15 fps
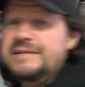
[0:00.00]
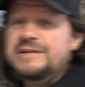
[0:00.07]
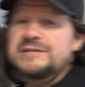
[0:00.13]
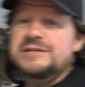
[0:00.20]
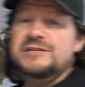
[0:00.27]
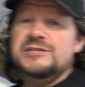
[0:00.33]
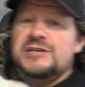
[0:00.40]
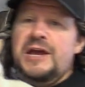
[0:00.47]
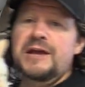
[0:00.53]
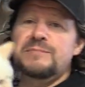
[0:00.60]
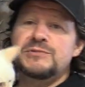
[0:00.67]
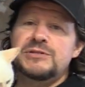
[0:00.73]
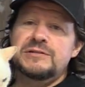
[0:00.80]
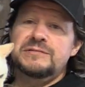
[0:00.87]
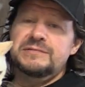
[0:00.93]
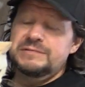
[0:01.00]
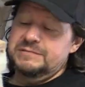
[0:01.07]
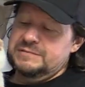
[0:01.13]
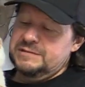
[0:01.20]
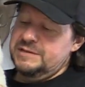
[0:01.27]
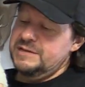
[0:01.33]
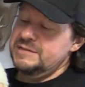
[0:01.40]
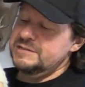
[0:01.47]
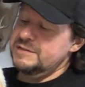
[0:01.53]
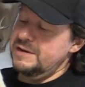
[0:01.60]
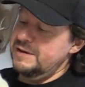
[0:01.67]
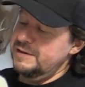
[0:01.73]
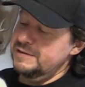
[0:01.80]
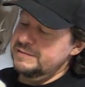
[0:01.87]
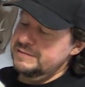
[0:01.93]
This is Samson. He's
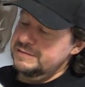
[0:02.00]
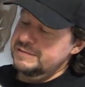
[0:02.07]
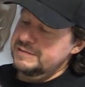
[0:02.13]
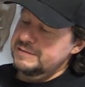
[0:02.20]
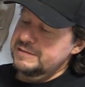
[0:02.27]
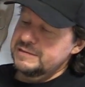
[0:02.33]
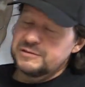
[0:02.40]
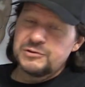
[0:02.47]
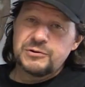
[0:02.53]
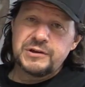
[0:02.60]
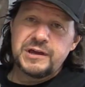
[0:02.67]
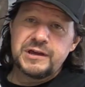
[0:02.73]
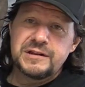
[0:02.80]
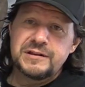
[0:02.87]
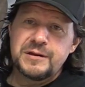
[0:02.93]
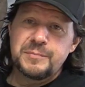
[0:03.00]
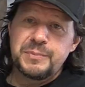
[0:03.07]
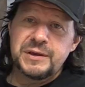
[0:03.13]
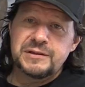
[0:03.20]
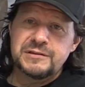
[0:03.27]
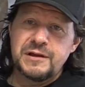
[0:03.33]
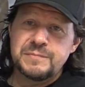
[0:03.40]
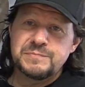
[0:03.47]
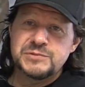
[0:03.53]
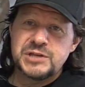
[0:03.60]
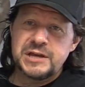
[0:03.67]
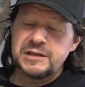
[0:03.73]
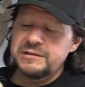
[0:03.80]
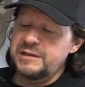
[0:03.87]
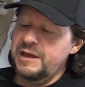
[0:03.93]
a little kitten I picked up.
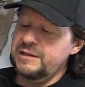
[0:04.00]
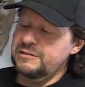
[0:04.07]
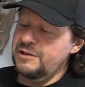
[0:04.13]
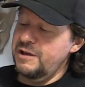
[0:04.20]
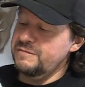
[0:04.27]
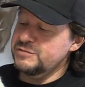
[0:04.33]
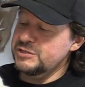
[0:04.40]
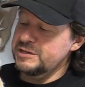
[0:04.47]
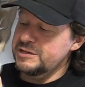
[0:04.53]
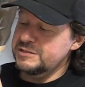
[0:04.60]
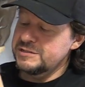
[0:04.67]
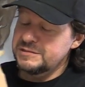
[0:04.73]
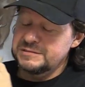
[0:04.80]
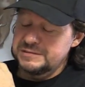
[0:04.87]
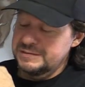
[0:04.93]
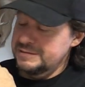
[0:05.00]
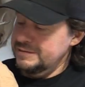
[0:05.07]
Second day of dove season.